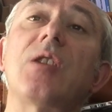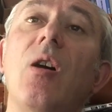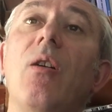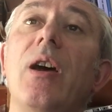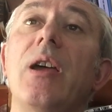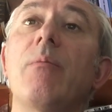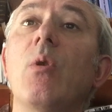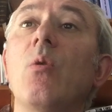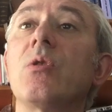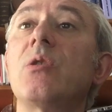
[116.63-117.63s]
time
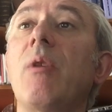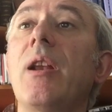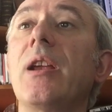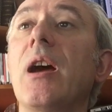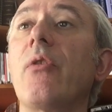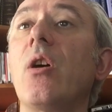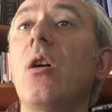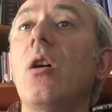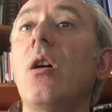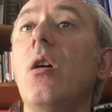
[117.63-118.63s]
or to any
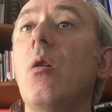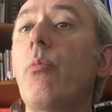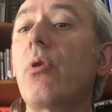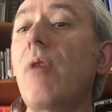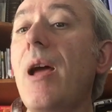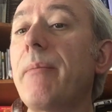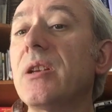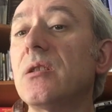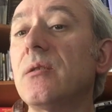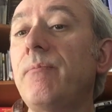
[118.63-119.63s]
other
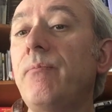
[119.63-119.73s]
parameter.